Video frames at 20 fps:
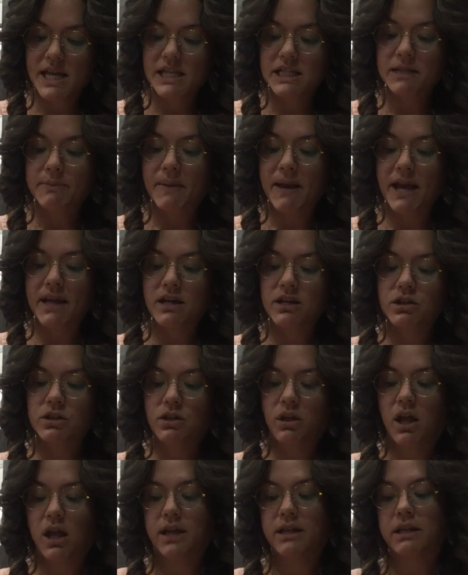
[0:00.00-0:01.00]
Spanish
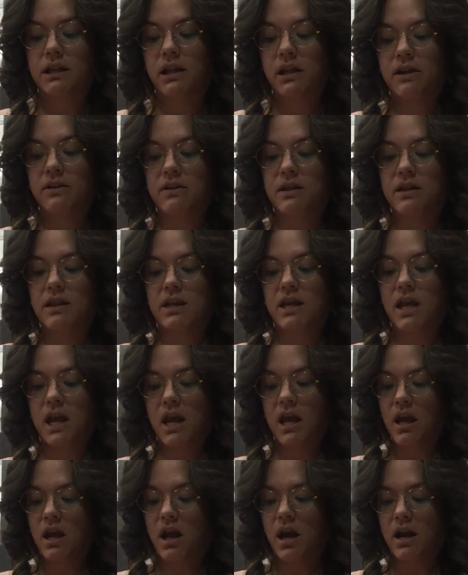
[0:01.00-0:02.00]
law declared that the
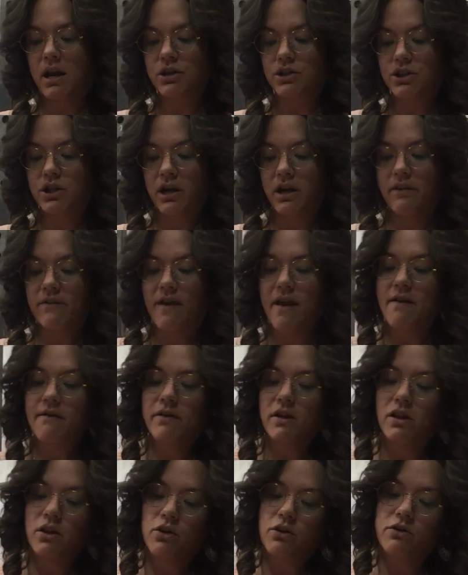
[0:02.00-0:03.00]
king got a share of
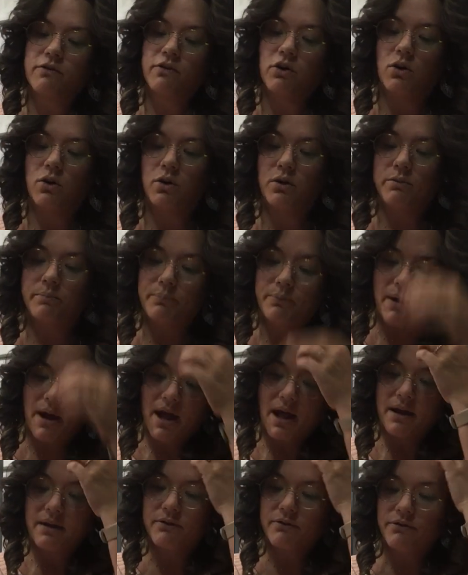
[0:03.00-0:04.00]
every load of gold
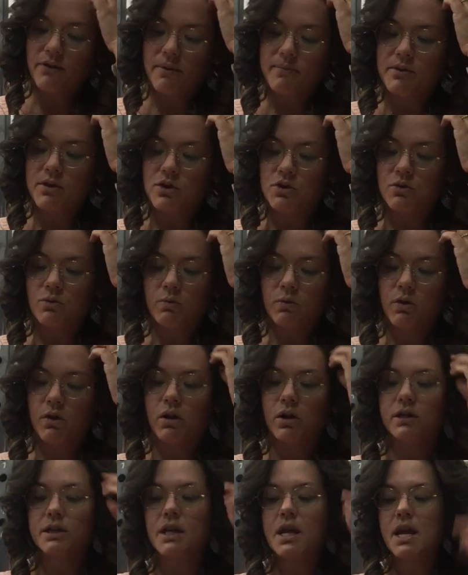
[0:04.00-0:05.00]
brought from the New
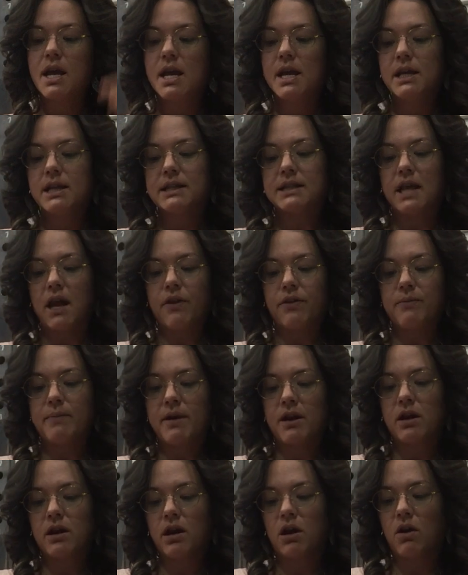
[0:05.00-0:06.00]
World. South
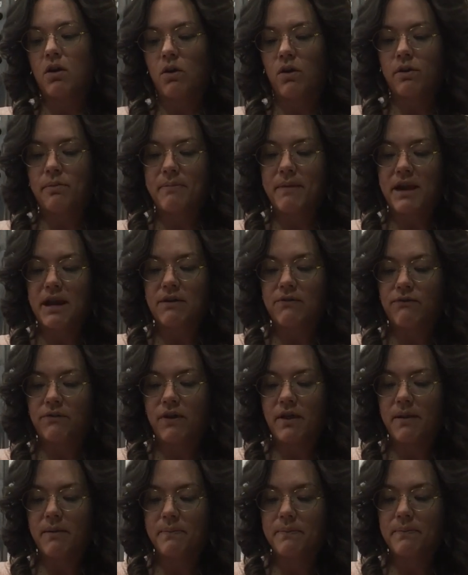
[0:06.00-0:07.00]
American gold made
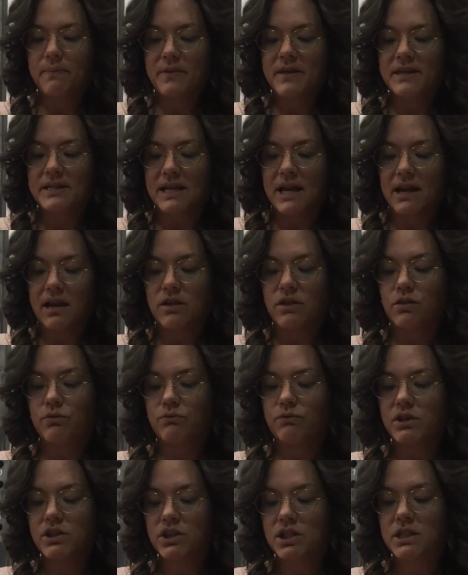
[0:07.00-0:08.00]
Philip II the
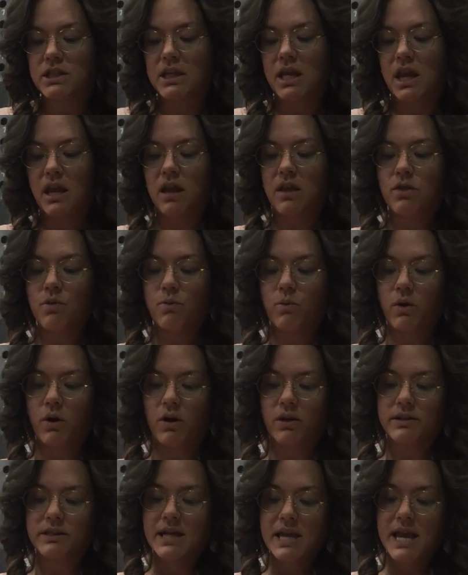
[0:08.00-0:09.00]
richest king in the
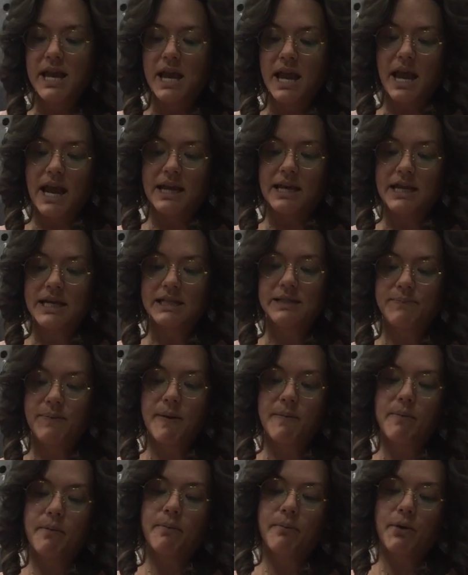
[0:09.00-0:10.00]
world, and his
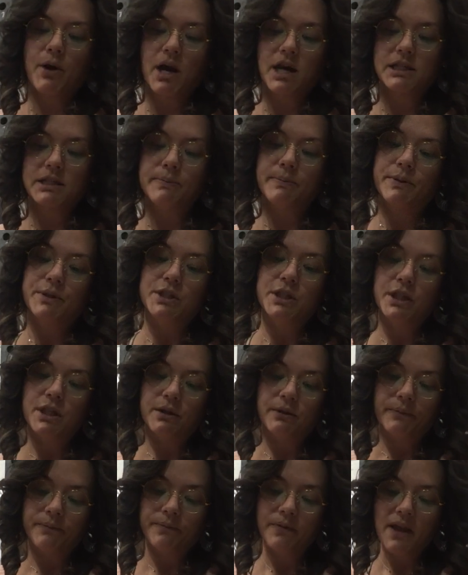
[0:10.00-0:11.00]
people prospered
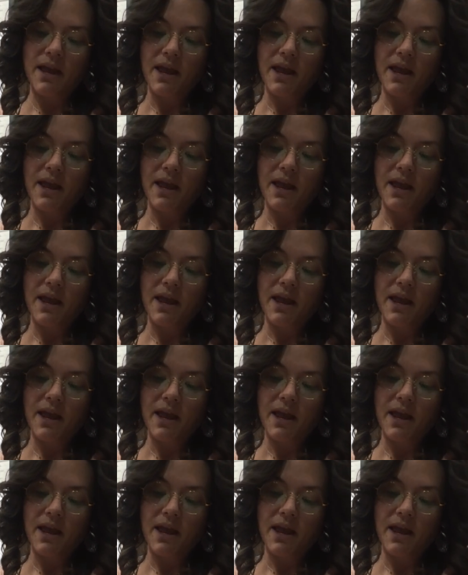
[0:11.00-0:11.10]
too.